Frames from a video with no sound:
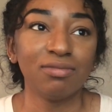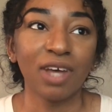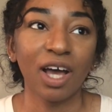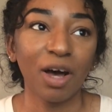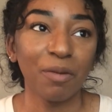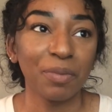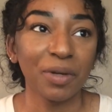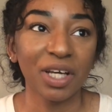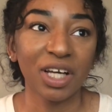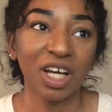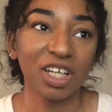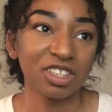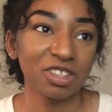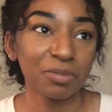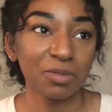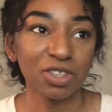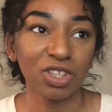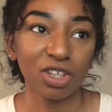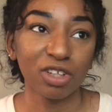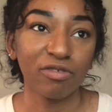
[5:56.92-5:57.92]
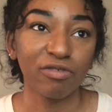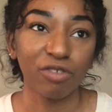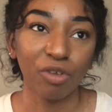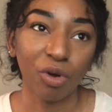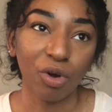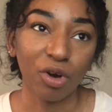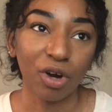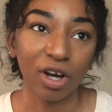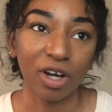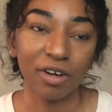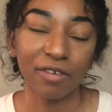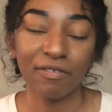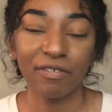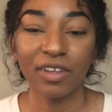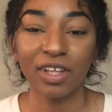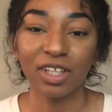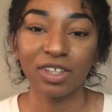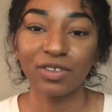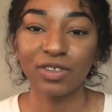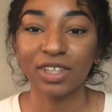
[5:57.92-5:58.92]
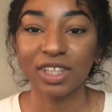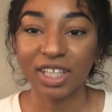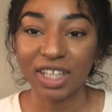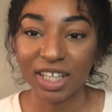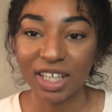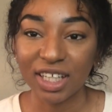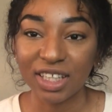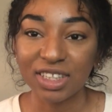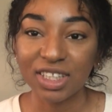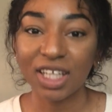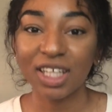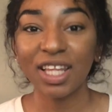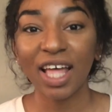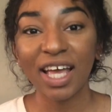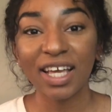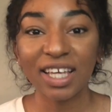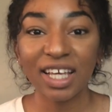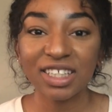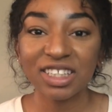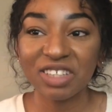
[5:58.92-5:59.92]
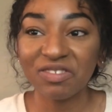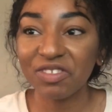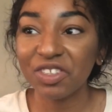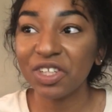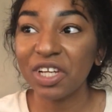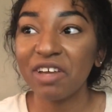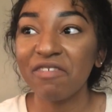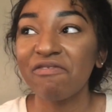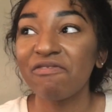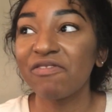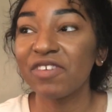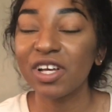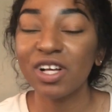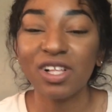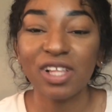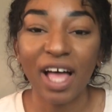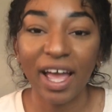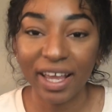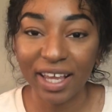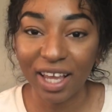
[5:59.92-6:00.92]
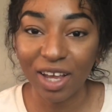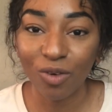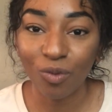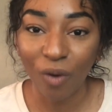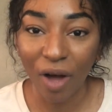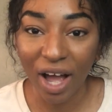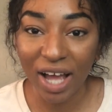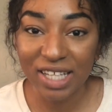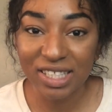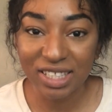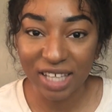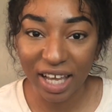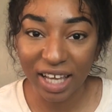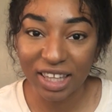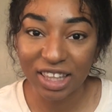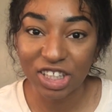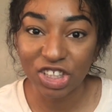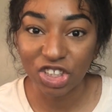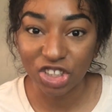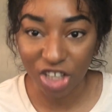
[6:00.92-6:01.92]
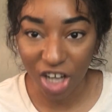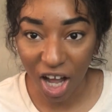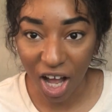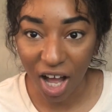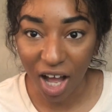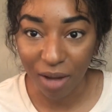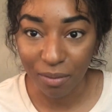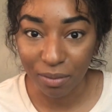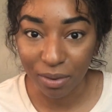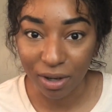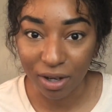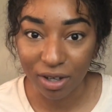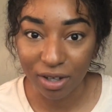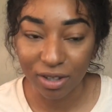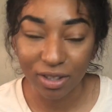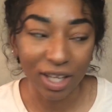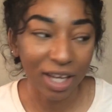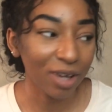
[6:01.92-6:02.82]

helping customers on the floor. I don't feel like doing this. In that case, if you didn't feel like it, why take the job, bro?